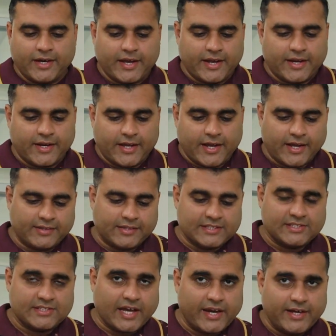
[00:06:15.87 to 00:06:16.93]
and the
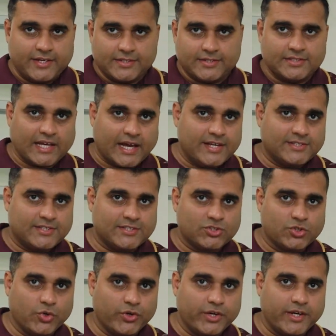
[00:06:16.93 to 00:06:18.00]
size is
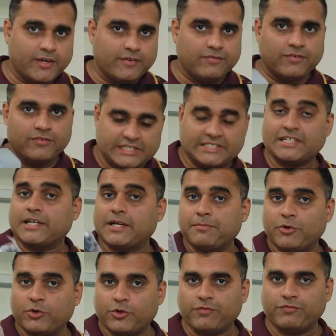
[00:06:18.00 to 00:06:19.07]
good enough, decent
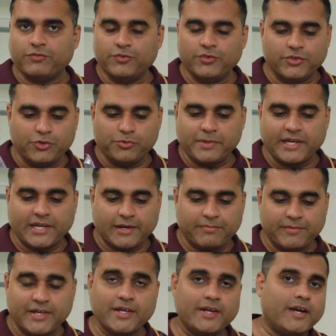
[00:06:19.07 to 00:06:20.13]
amount of food to be
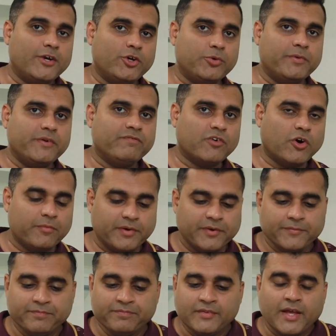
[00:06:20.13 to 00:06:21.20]
kept here and to be warmed,
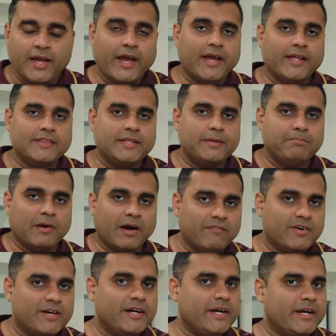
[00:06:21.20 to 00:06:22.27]
and the
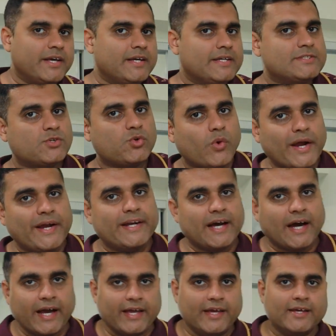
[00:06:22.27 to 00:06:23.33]
power rating is quite
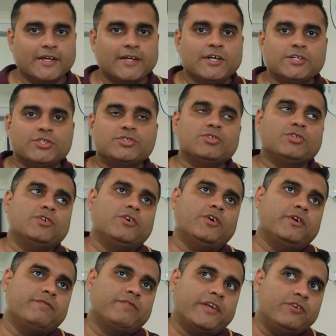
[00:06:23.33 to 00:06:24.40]
high.
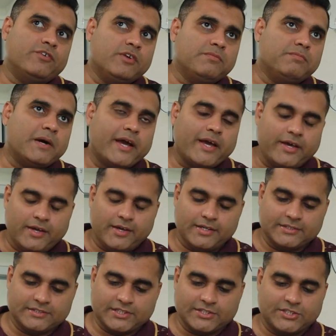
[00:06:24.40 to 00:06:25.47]
So when you will buy
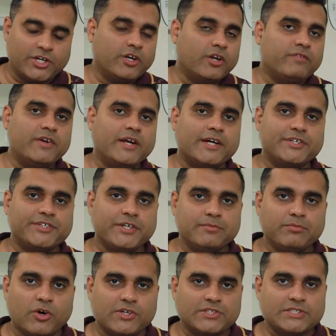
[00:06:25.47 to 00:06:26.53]
such kind of electric
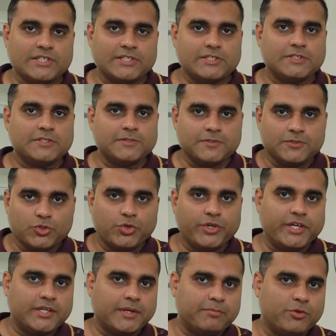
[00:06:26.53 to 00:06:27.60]
boxes to
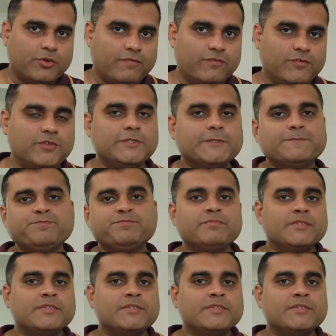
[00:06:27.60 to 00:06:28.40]
heat up your food,